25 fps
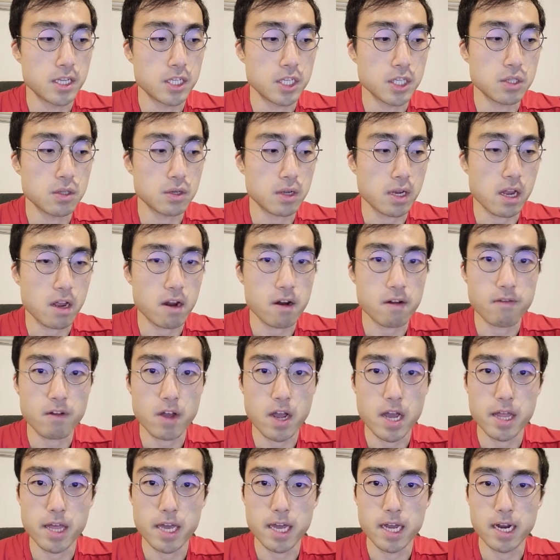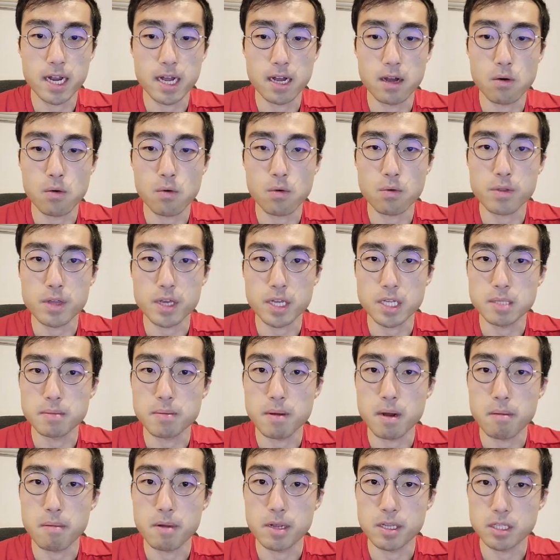Just to clarify that all the
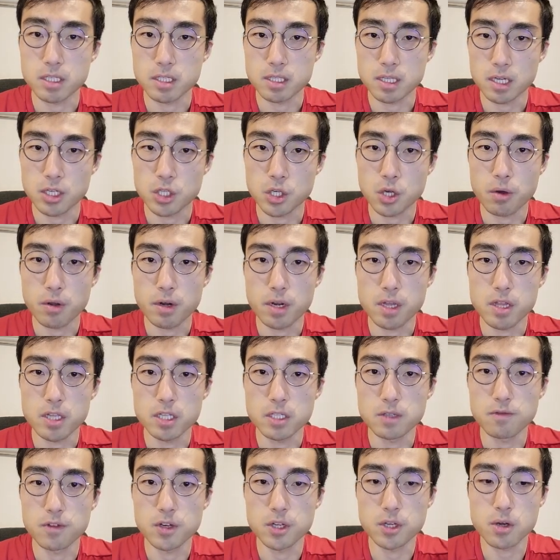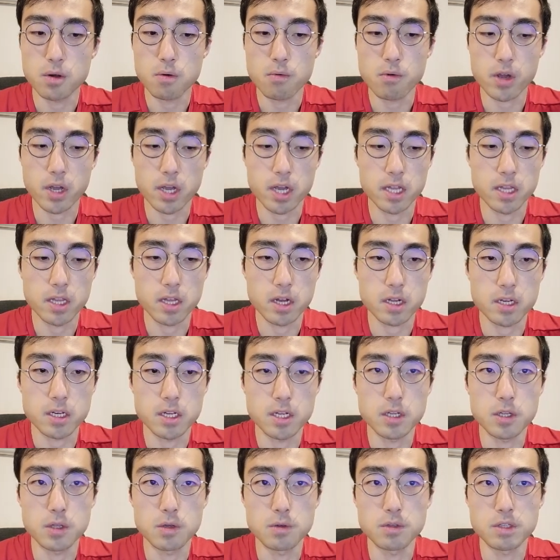experiments shown in this video were
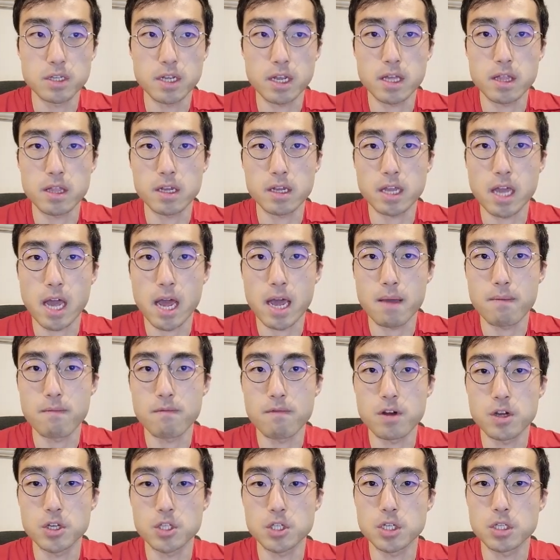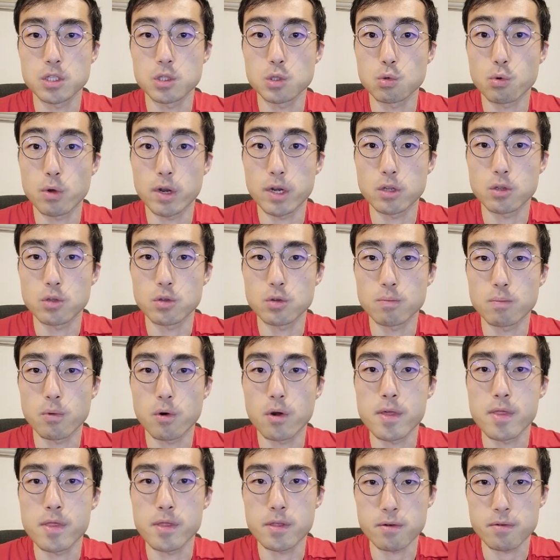conducted using the game version
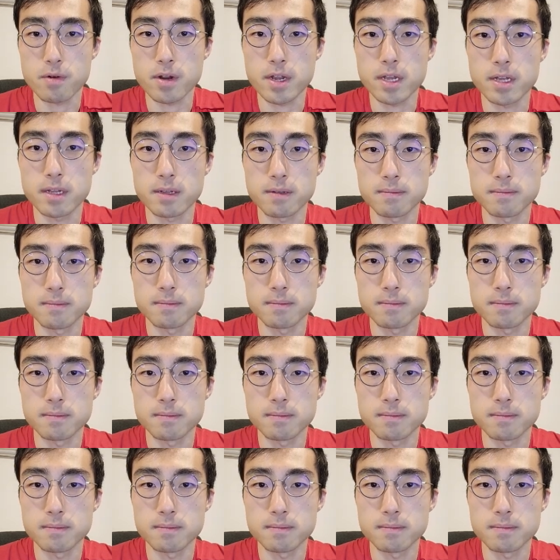22.3.